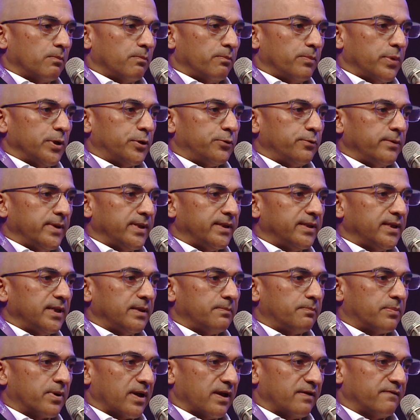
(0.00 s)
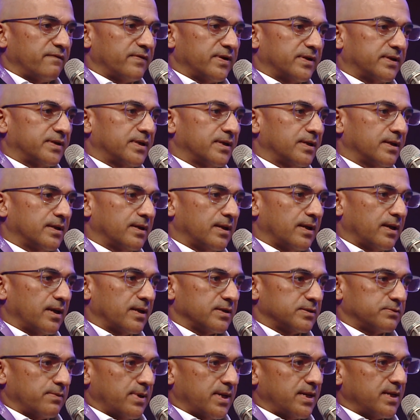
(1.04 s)
between the private
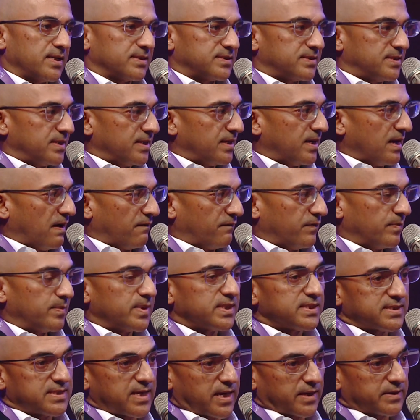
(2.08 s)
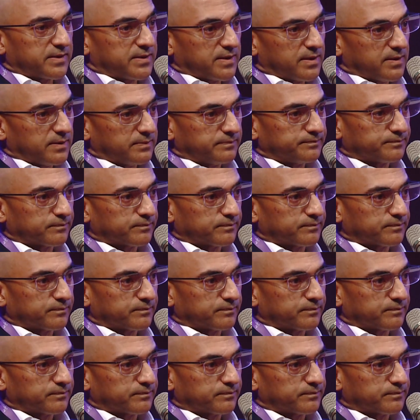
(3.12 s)
as well as the government sector.